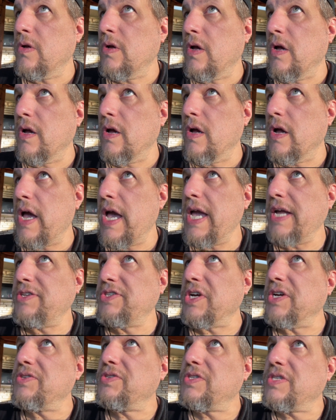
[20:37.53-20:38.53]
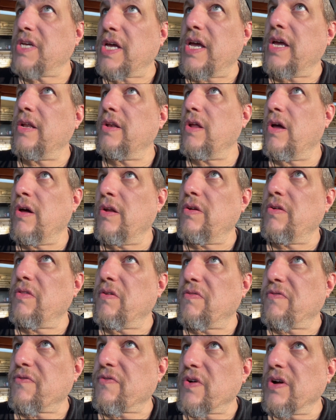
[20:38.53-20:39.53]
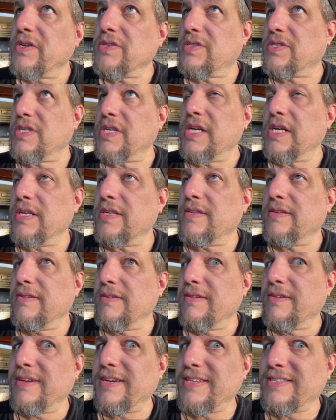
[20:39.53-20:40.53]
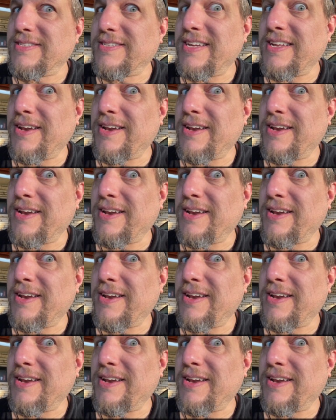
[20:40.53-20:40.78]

HS10 under the front seat because,